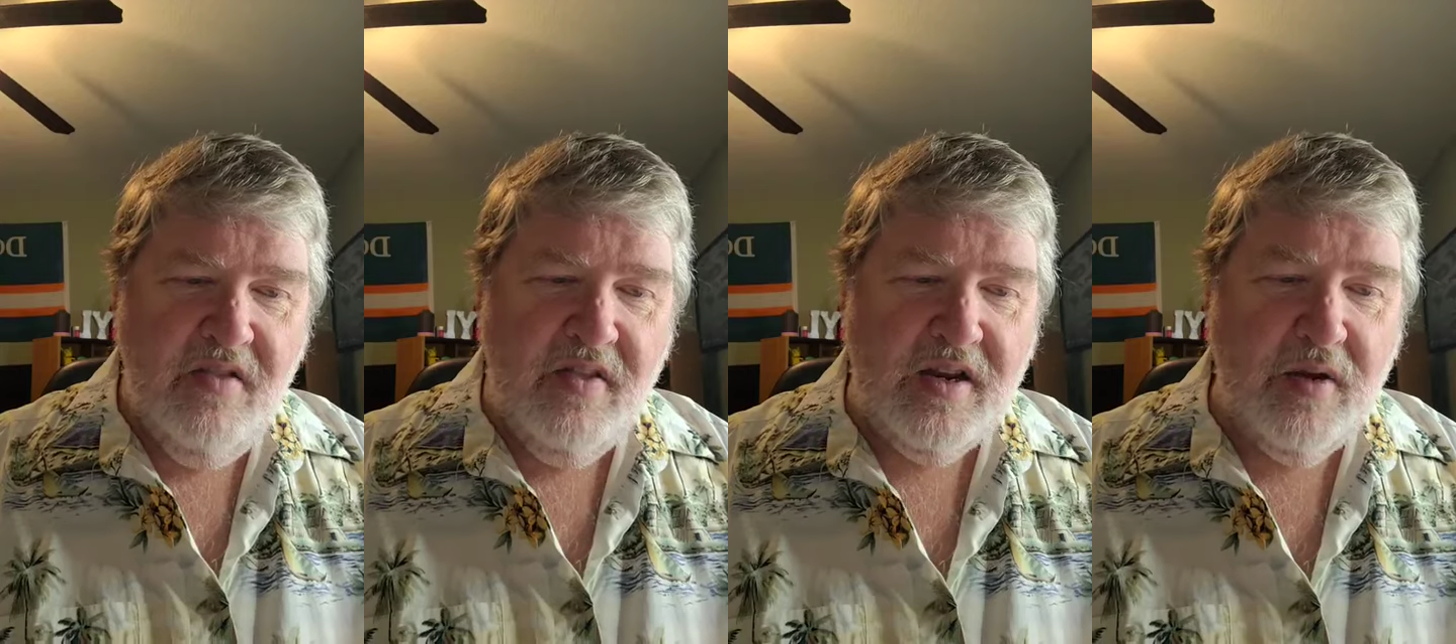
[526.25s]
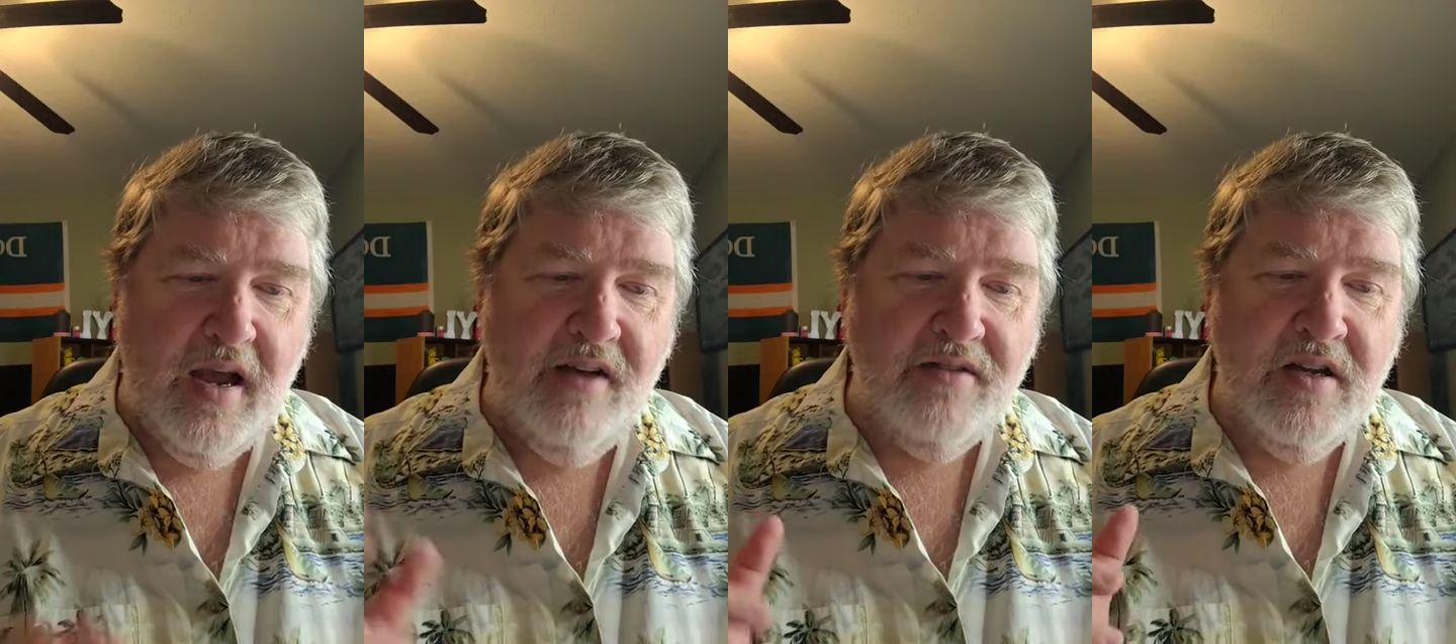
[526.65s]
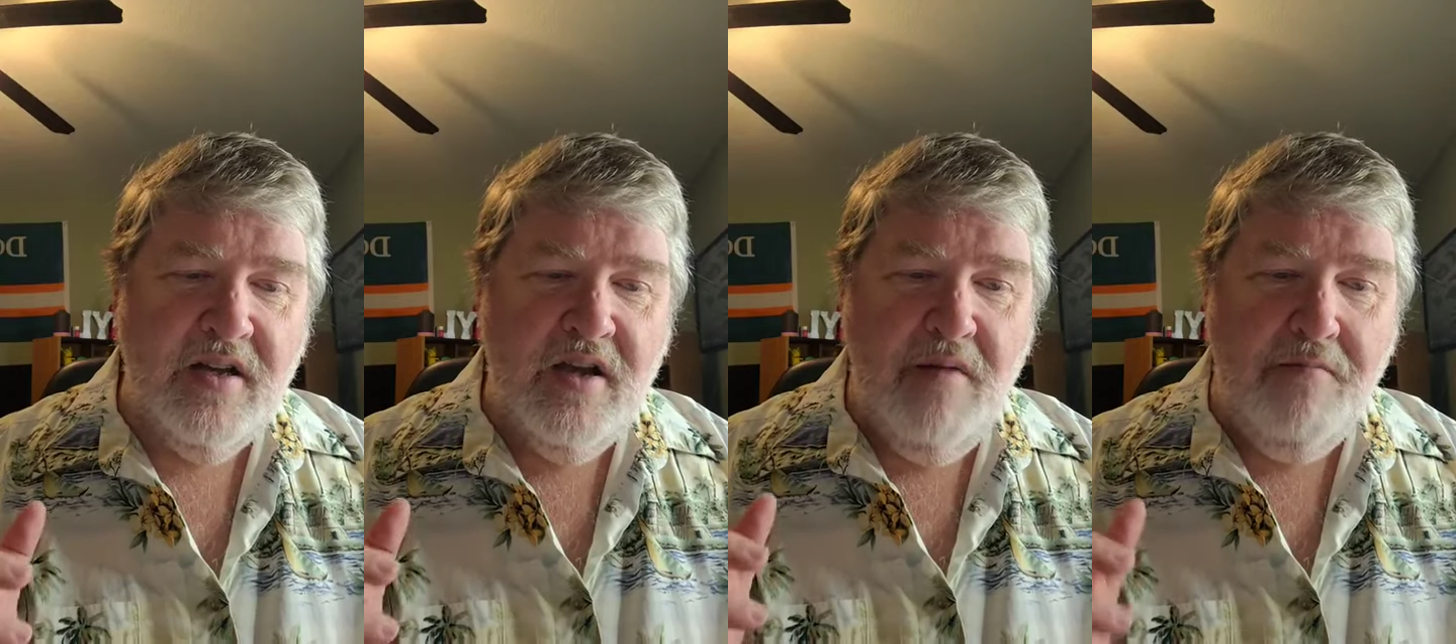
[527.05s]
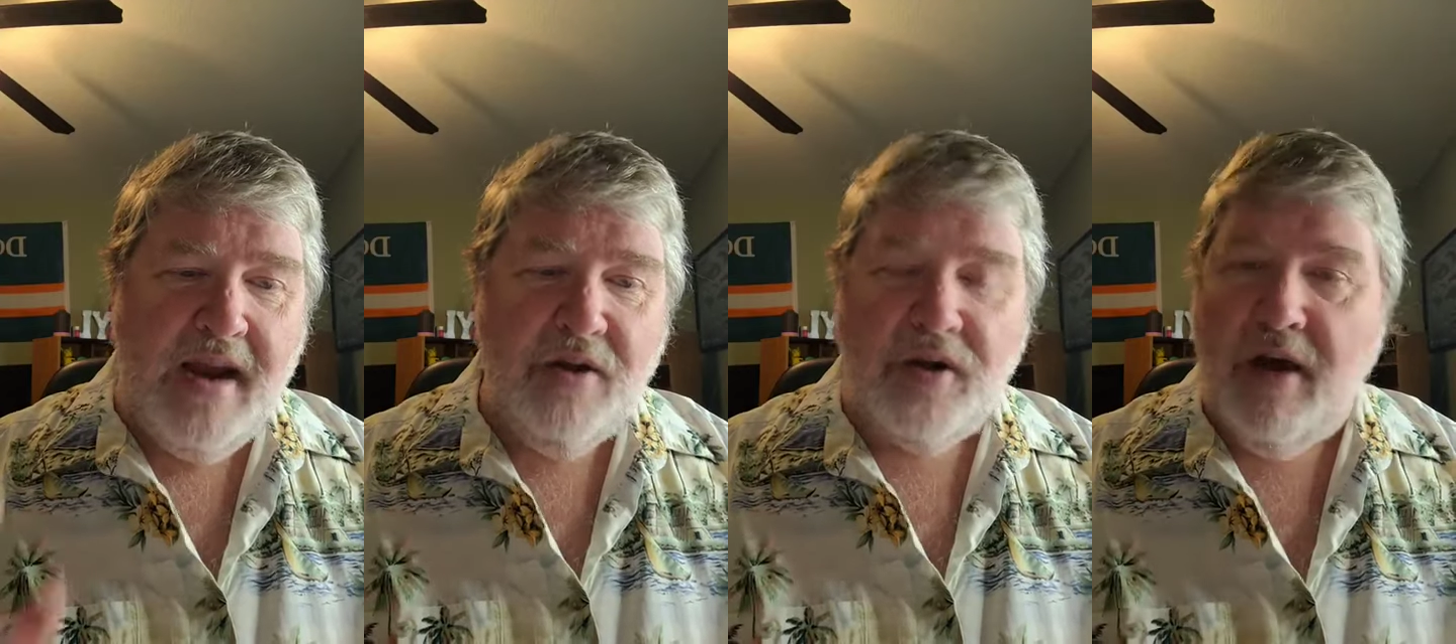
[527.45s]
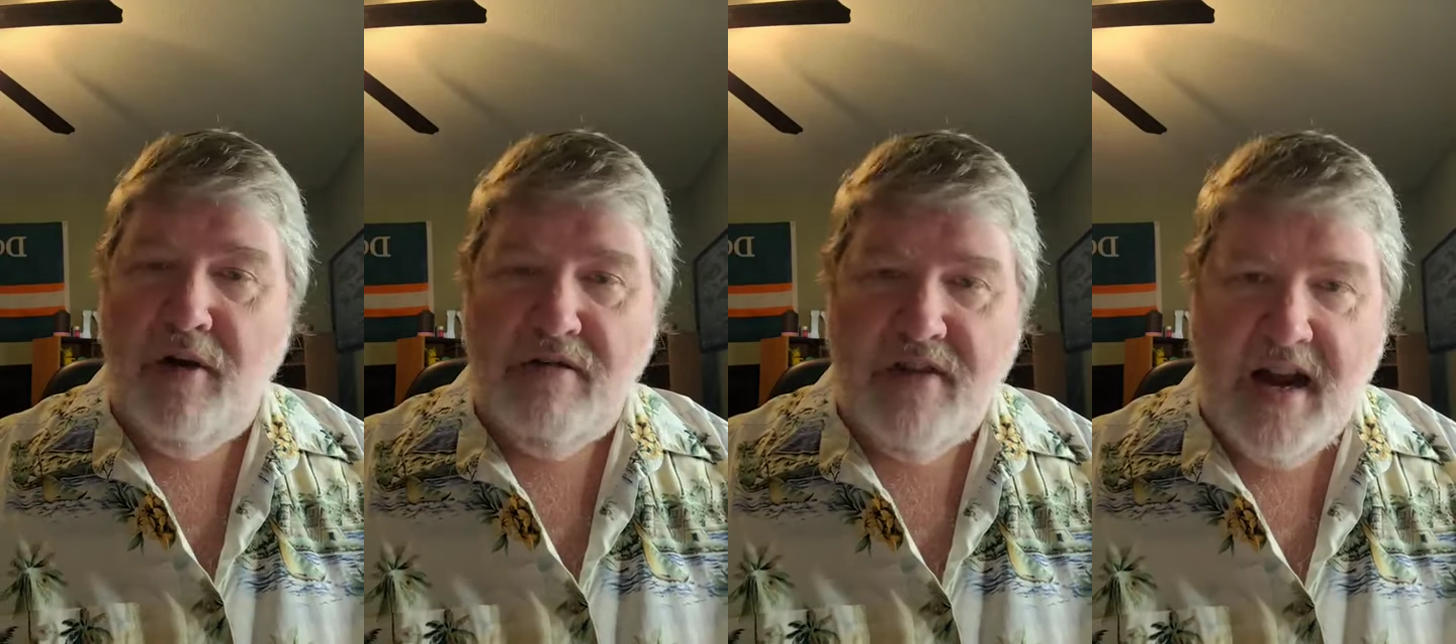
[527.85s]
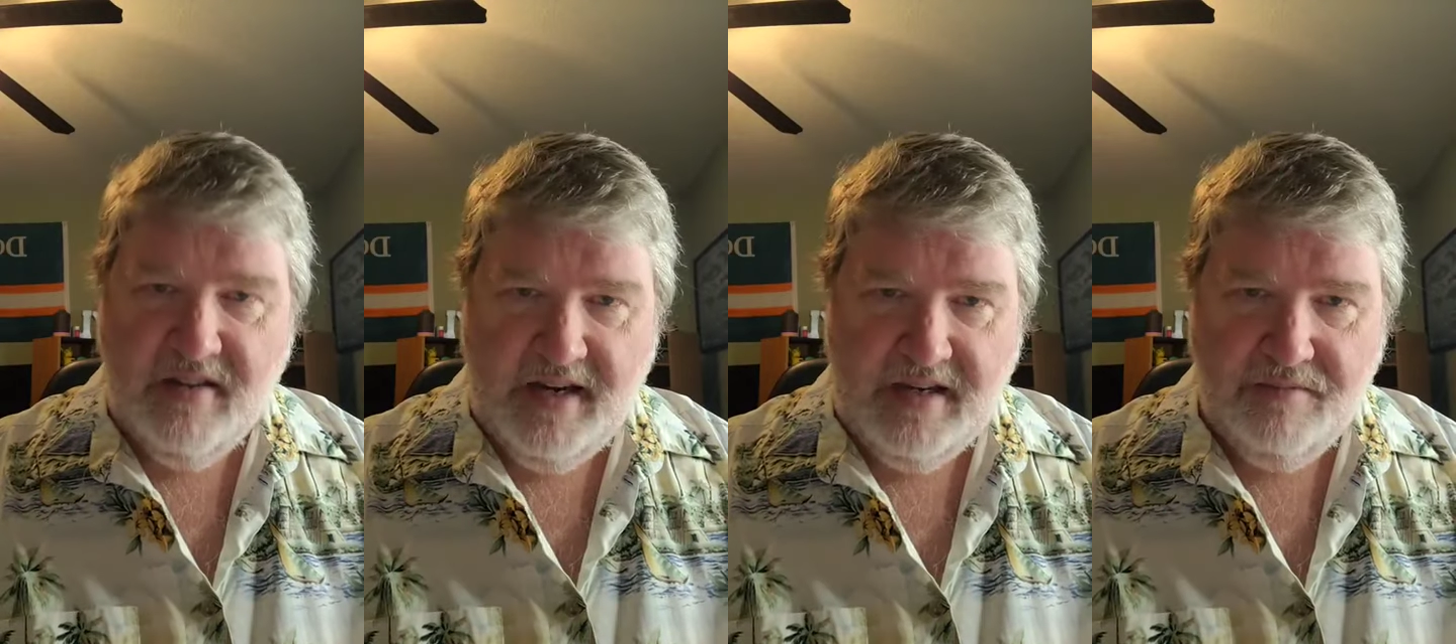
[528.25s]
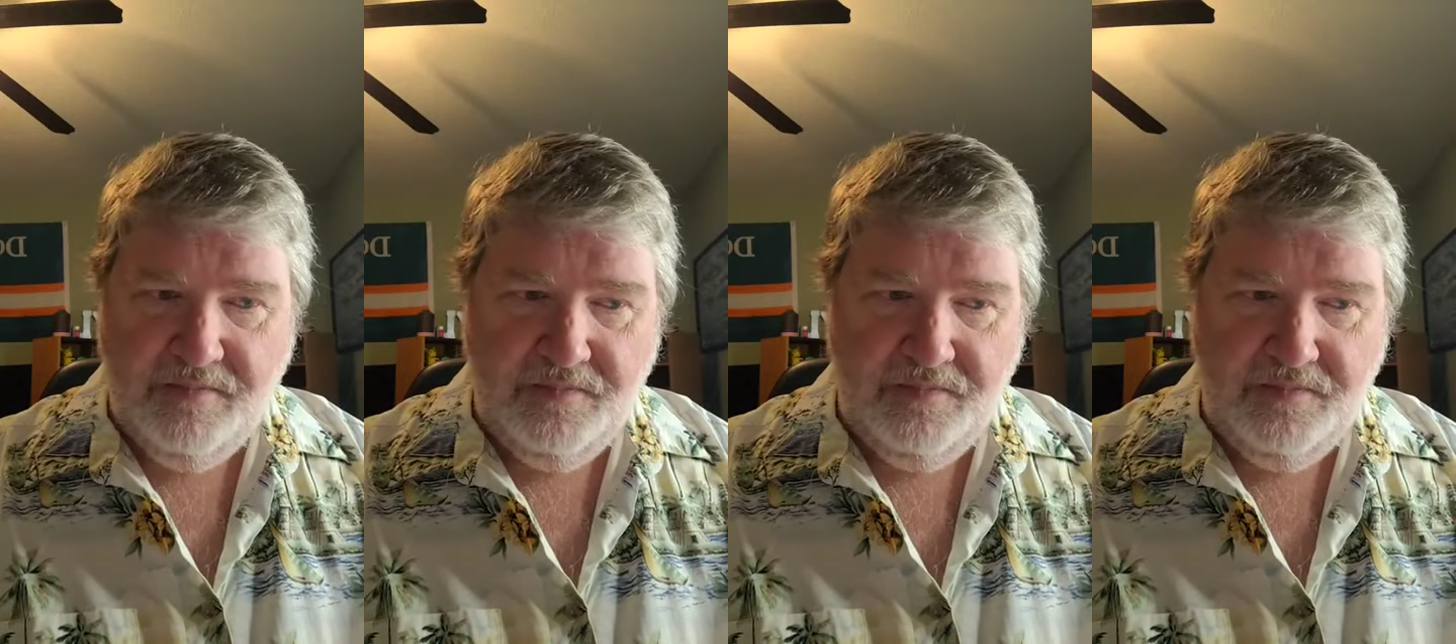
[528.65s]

Then you have beta-caryophyllene,